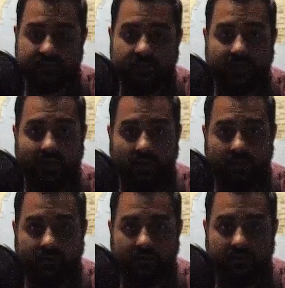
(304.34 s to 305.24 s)
speak
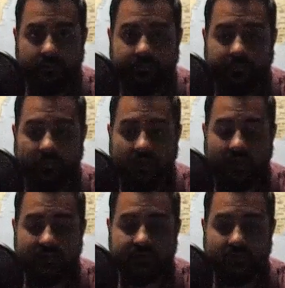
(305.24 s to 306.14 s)
out
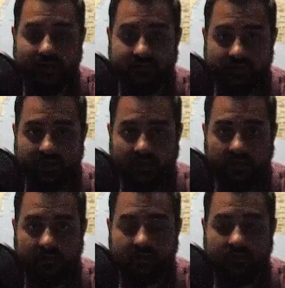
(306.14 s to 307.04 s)
and to
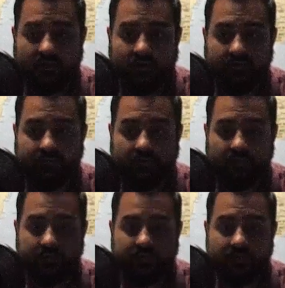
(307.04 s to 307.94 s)
advocate uh, for
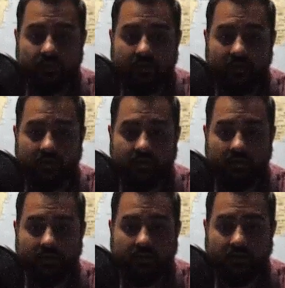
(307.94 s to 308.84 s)
those who are
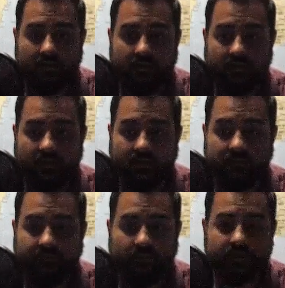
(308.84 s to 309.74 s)
are
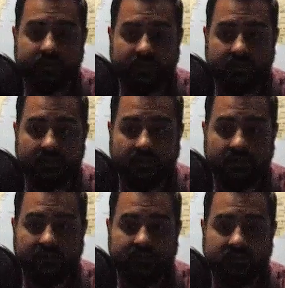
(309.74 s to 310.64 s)
unfortunate
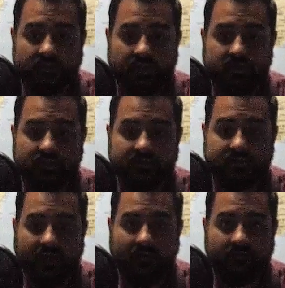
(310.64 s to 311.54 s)
in the situation
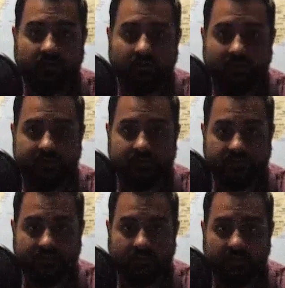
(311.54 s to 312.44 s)
to have their rights
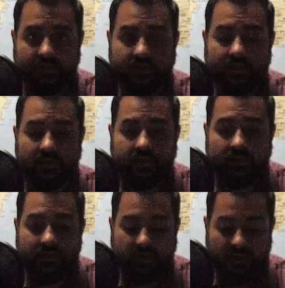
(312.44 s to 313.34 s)
restored.
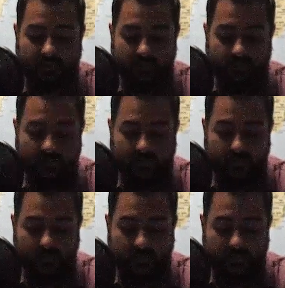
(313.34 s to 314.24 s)
Um,
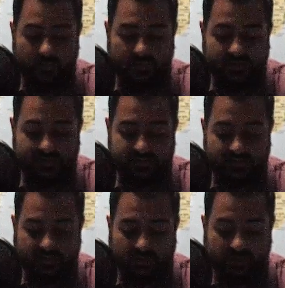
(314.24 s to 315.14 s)
this is a
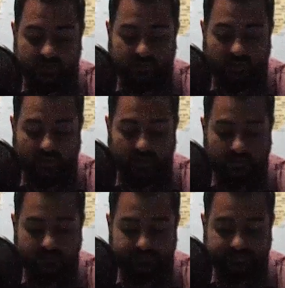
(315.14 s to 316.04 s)
situation
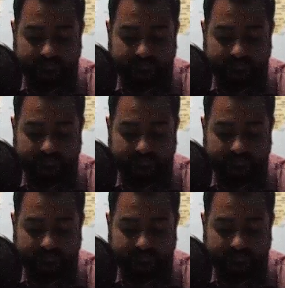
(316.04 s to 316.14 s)
where